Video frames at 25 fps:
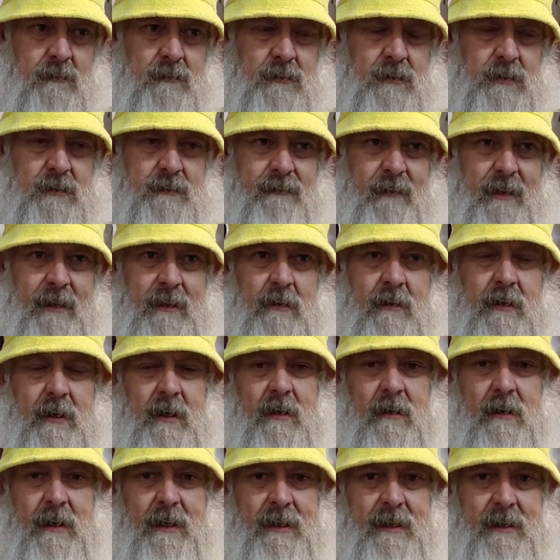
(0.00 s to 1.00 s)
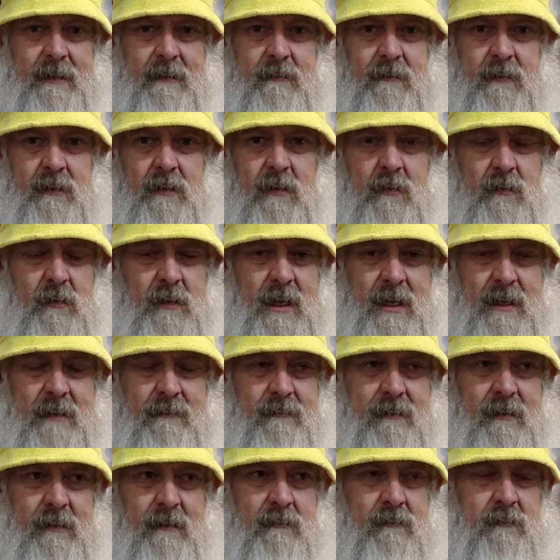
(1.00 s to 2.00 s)
just fingernail. I get, kind
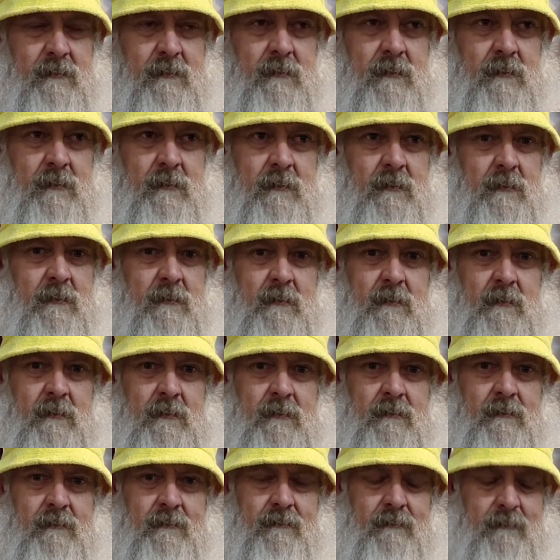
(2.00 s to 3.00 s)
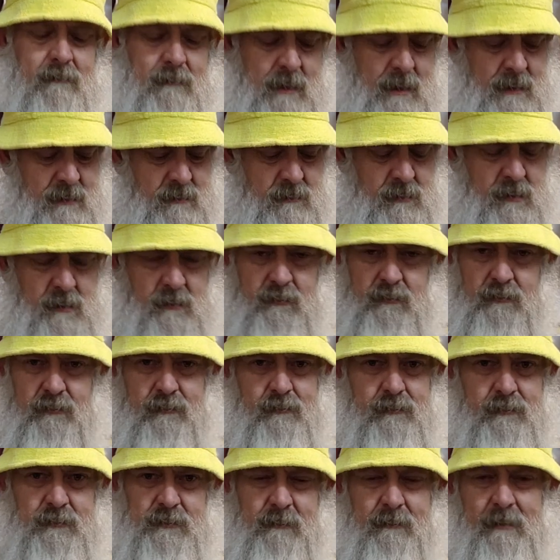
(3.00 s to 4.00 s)
of I don't know,
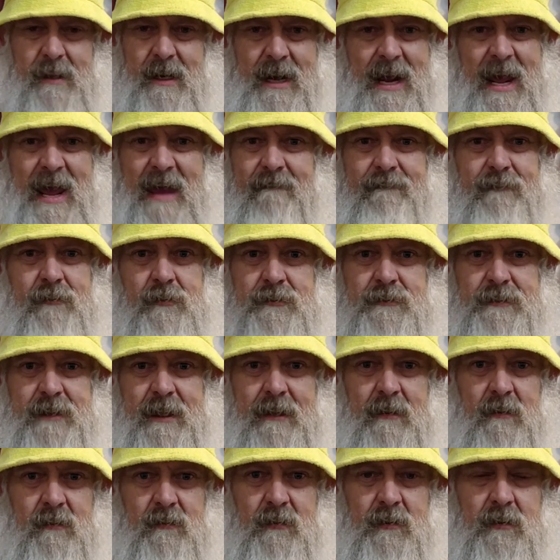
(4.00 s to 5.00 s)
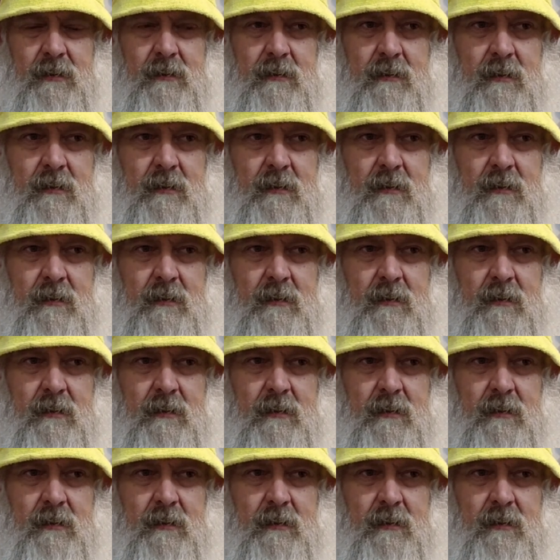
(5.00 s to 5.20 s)
some kind of after sound,